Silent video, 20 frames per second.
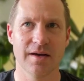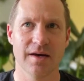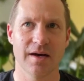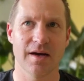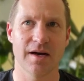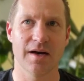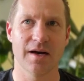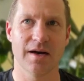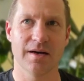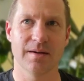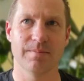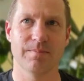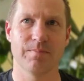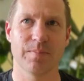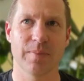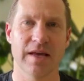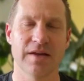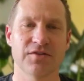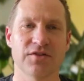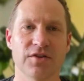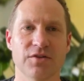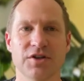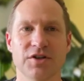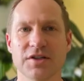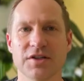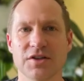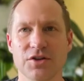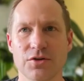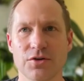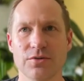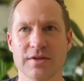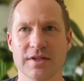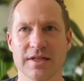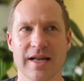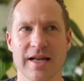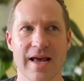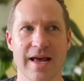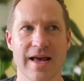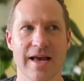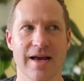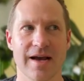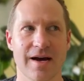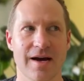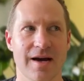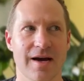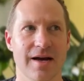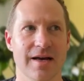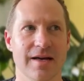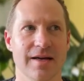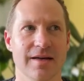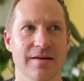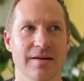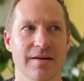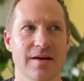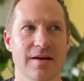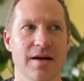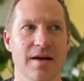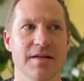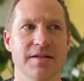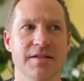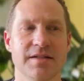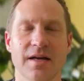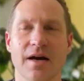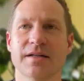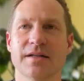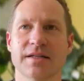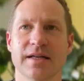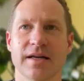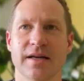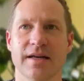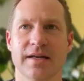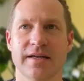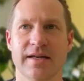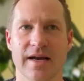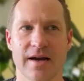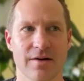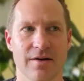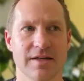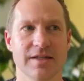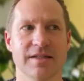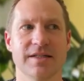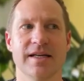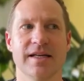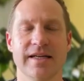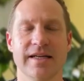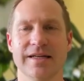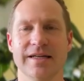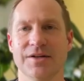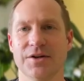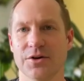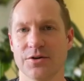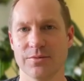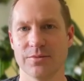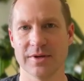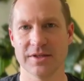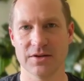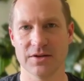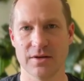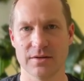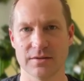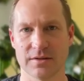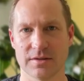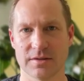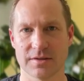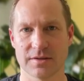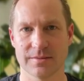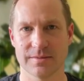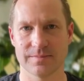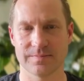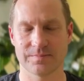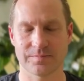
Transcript: And so just using AI doesn't guarantee good results.